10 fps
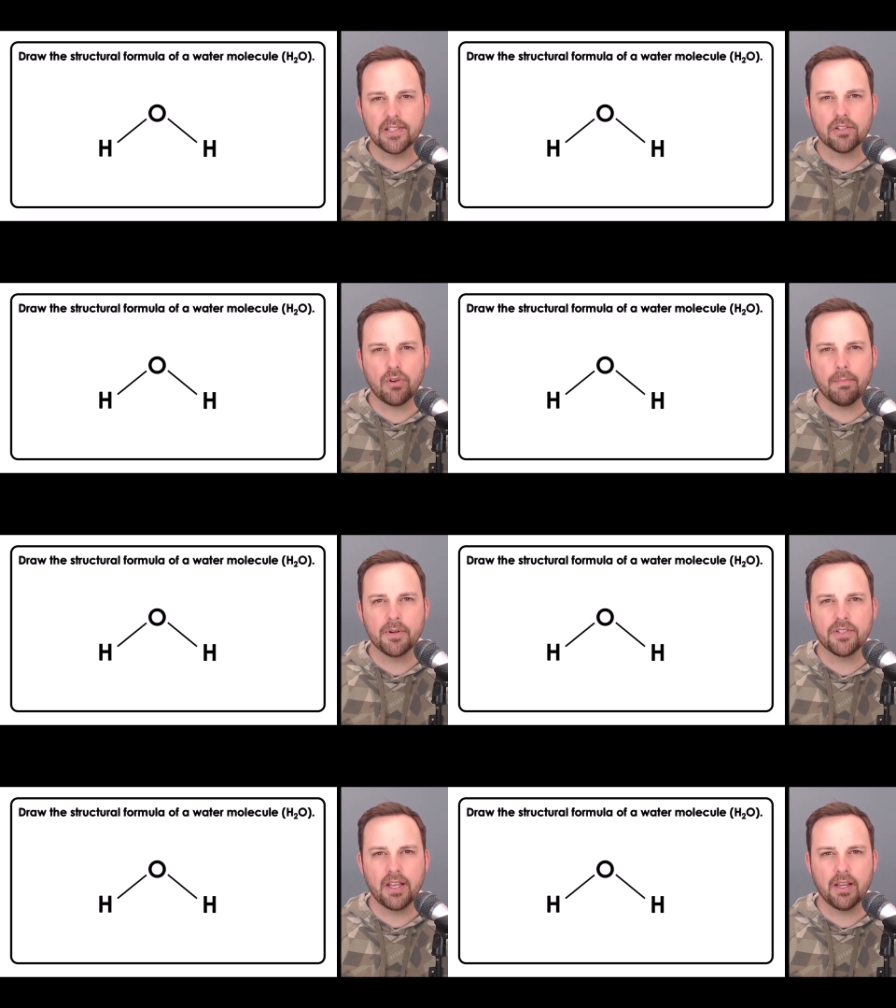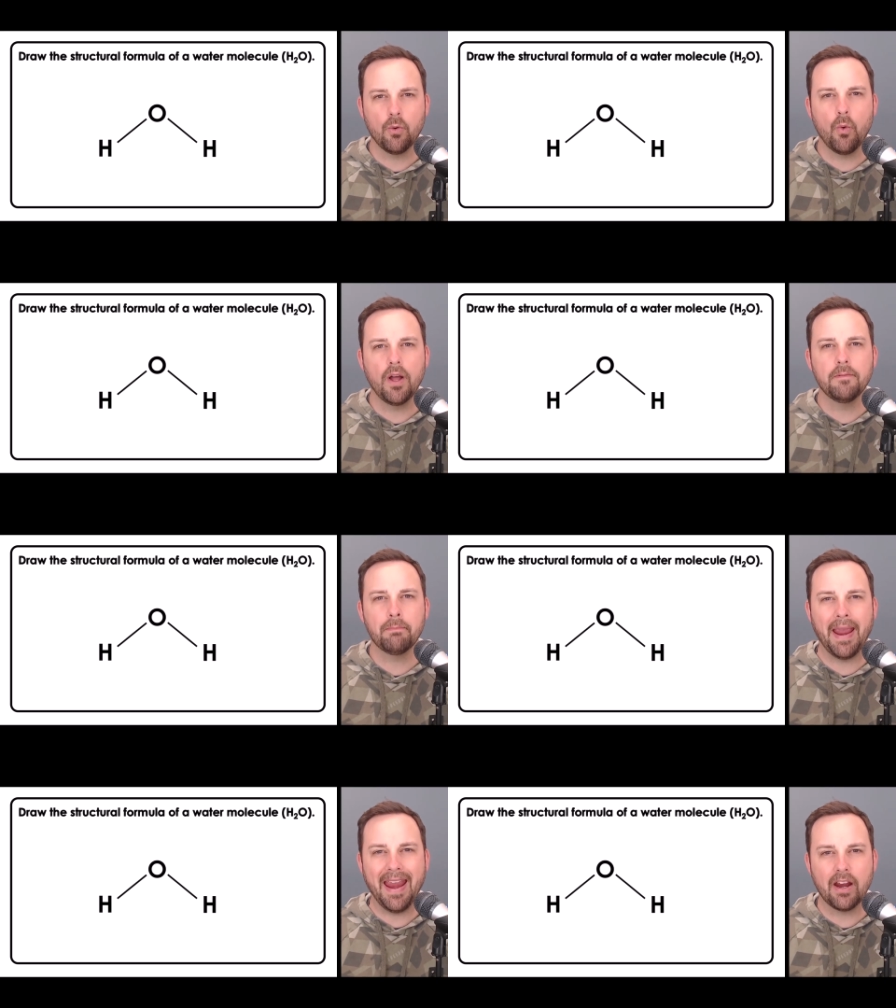as representing one
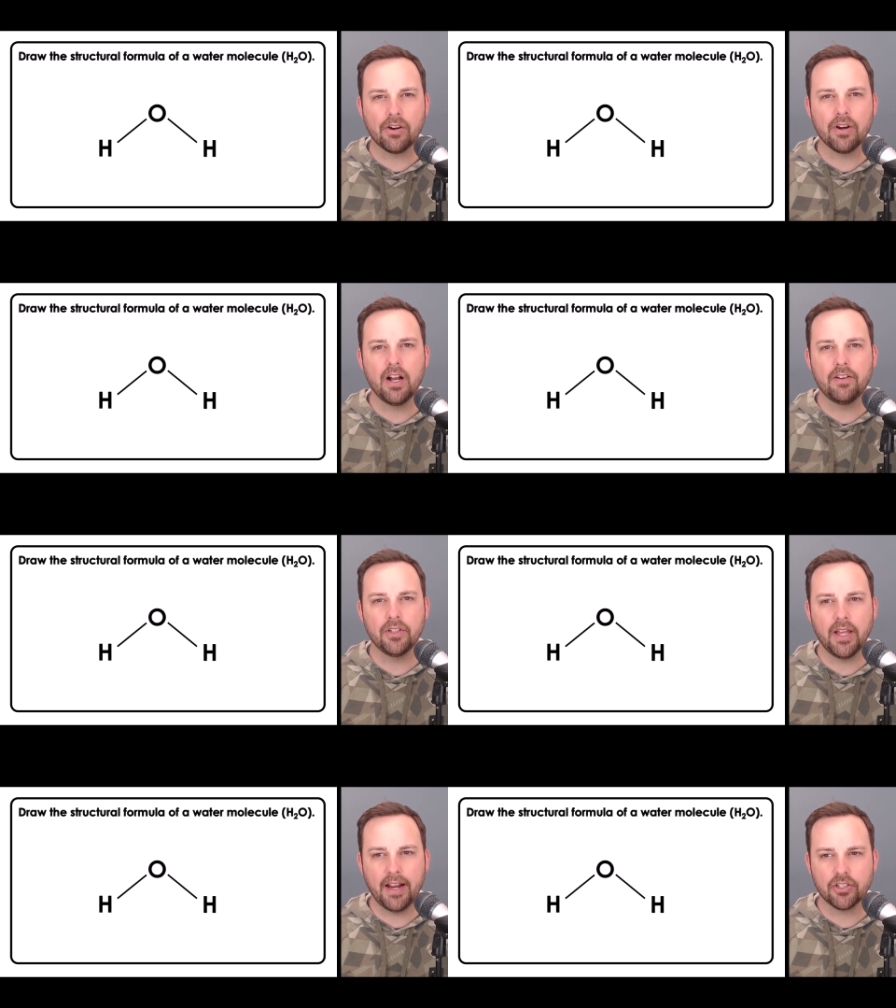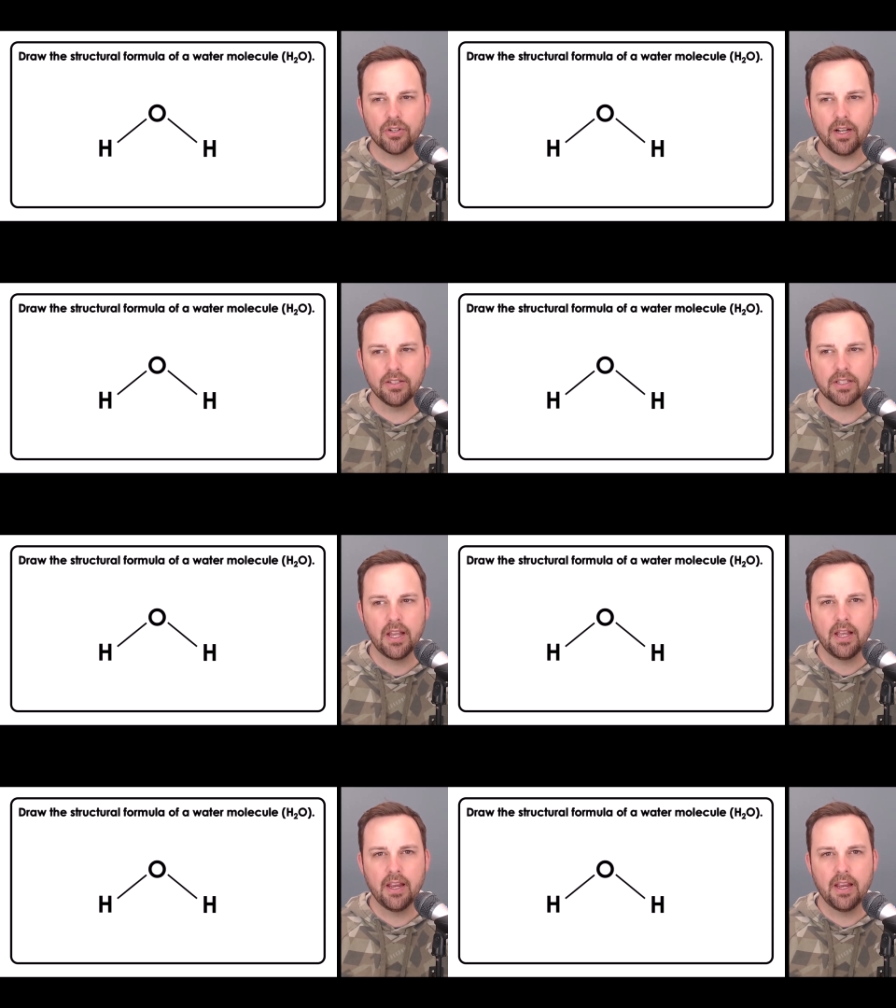pair of electrons.